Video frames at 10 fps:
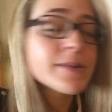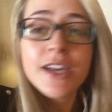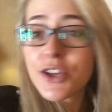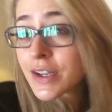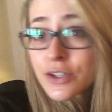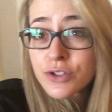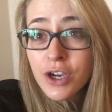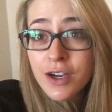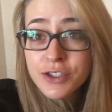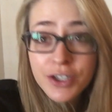he was like, you need your
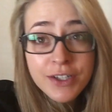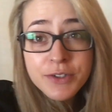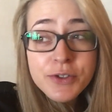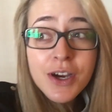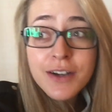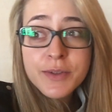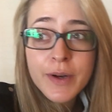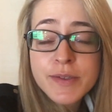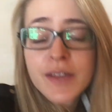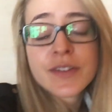charger,
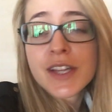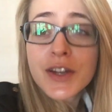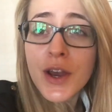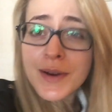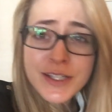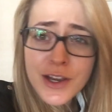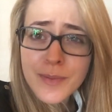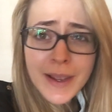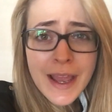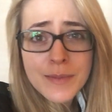when I was even like, no I
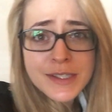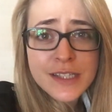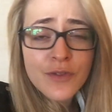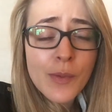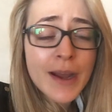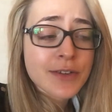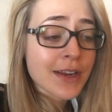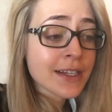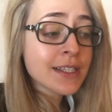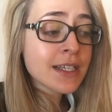don't, my camera says full
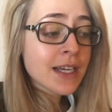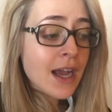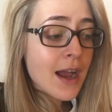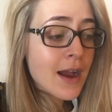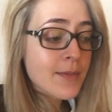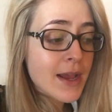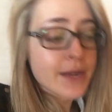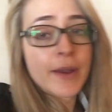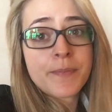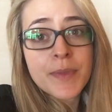battery.
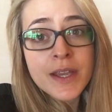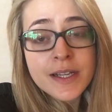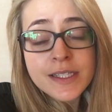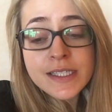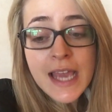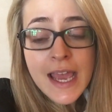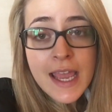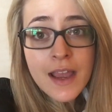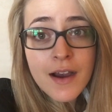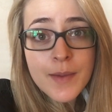Anyway,
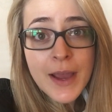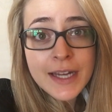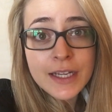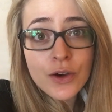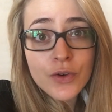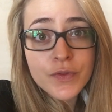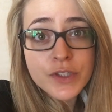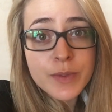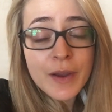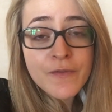today I'm heading off
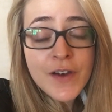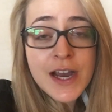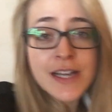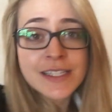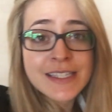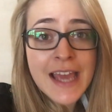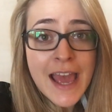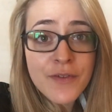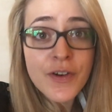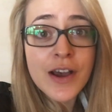to my first
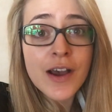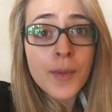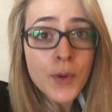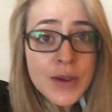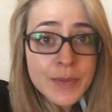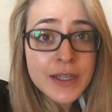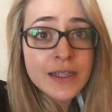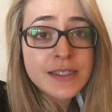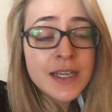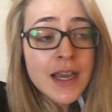ever
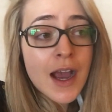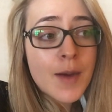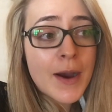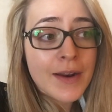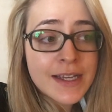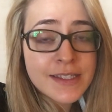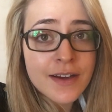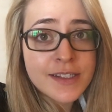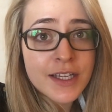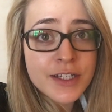appointment about laser
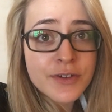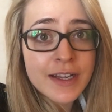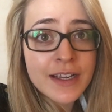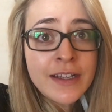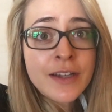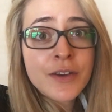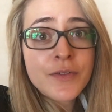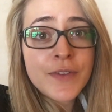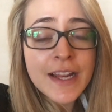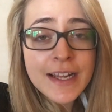eye surgery,
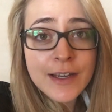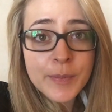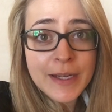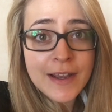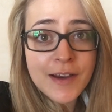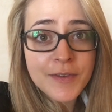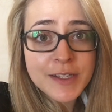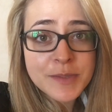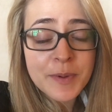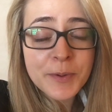feeling a little bit
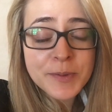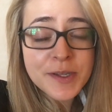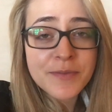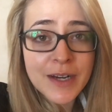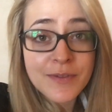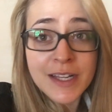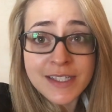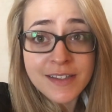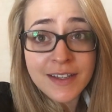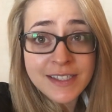nervous but also really really
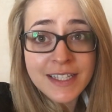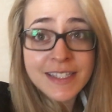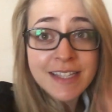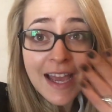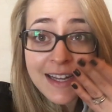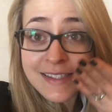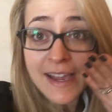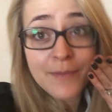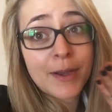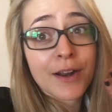excited, hence I
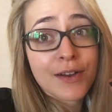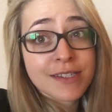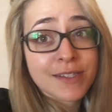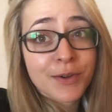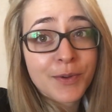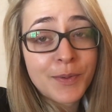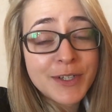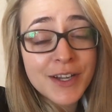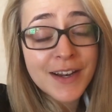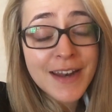have my glasses on,
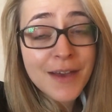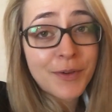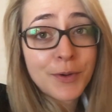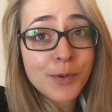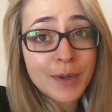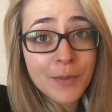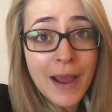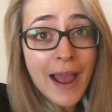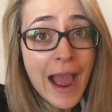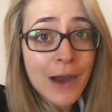which I never normally
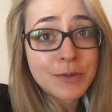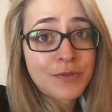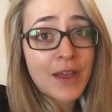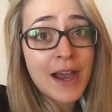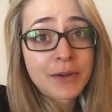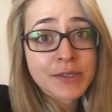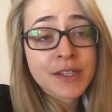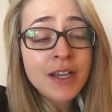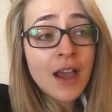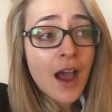wear out of the house
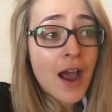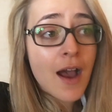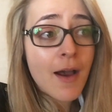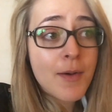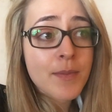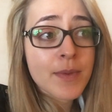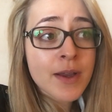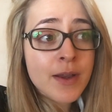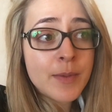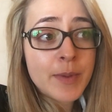
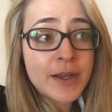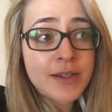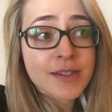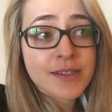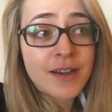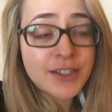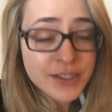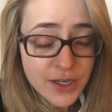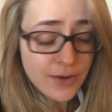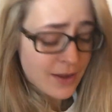because I
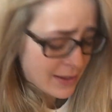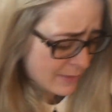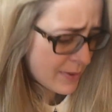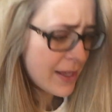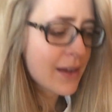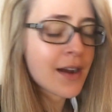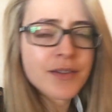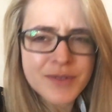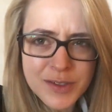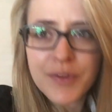just don't like them and they kind
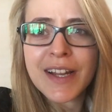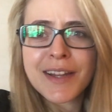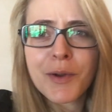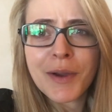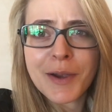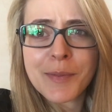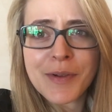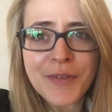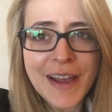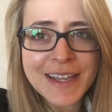of just feel annoying on my
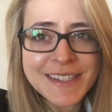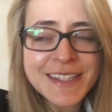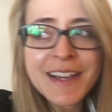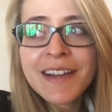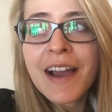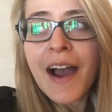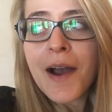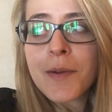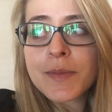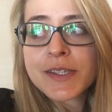face.
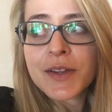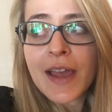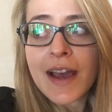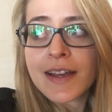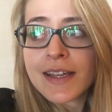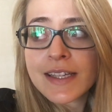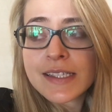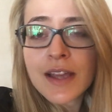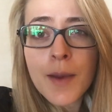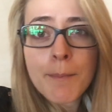So yeah, it
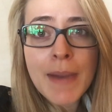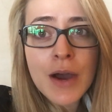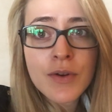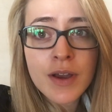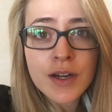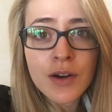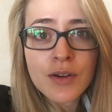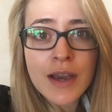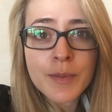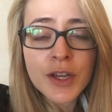is about 9 o'clock
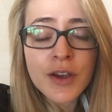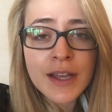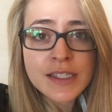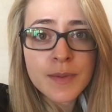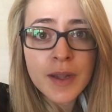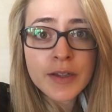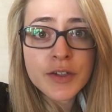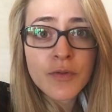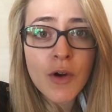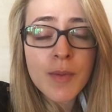now. I'm gonna go and get some
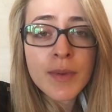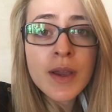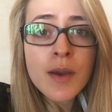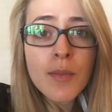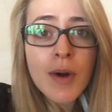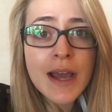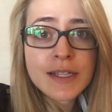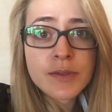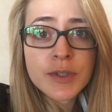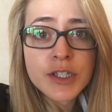lunch from
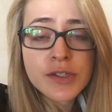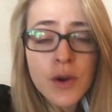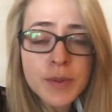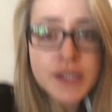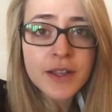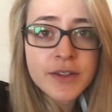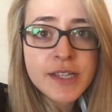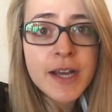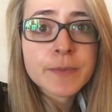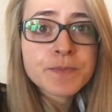Pret, which is opposite the
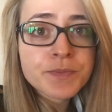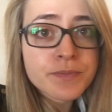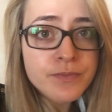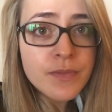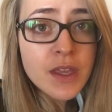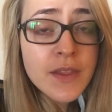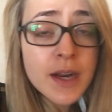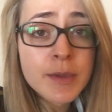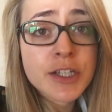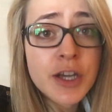hotel.
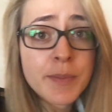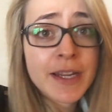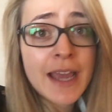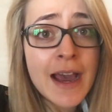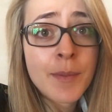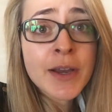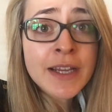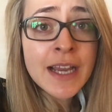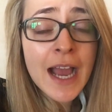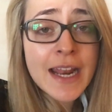Then I'm going to jump in a cab
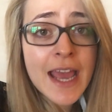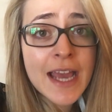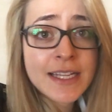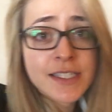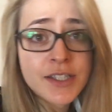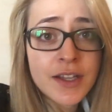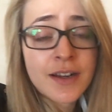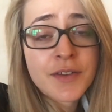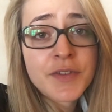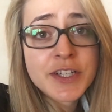and head to the
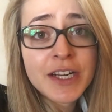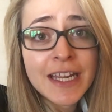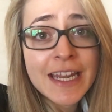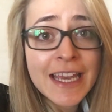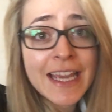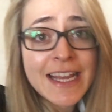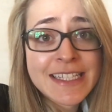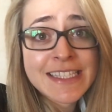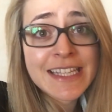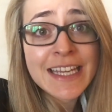London Vision Clinic
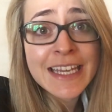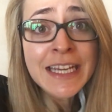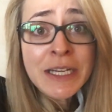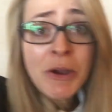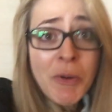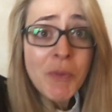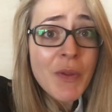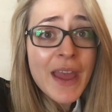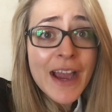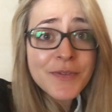and see
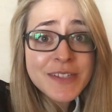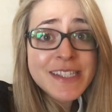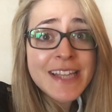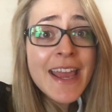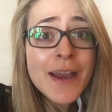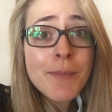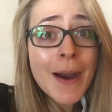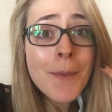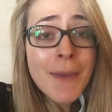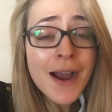what they have to say
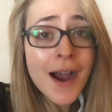about my